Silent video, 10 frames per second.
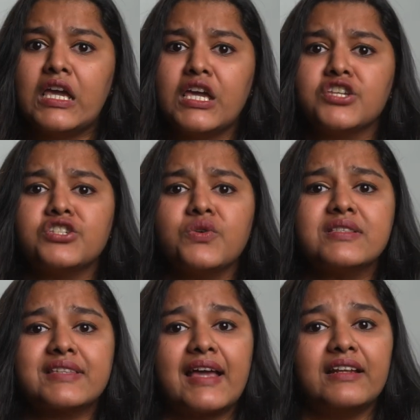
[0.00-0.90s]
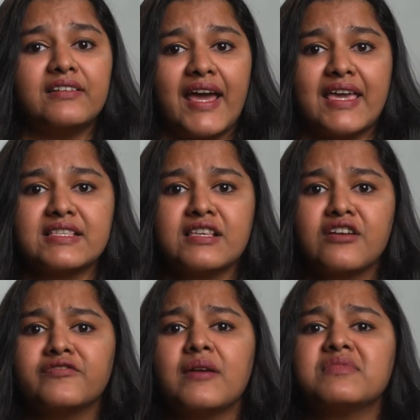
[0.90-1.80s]
Issues can arise
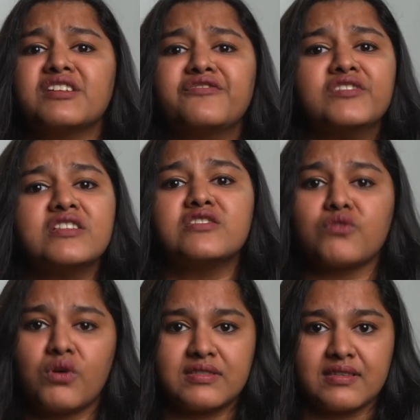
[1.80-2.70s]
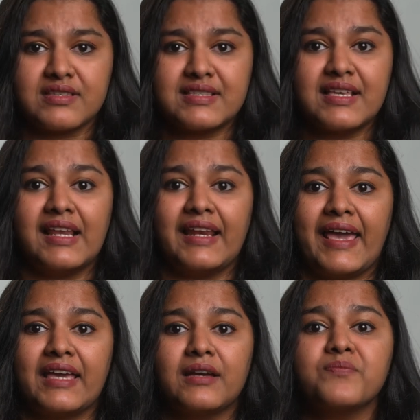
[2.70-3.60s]
from different sources
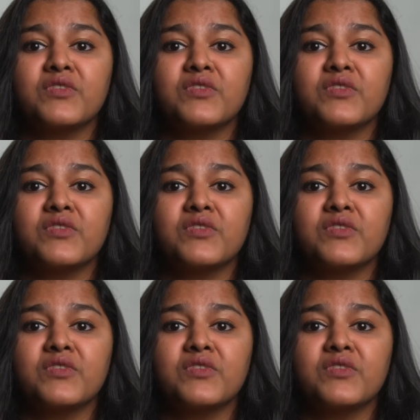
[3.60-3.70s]
like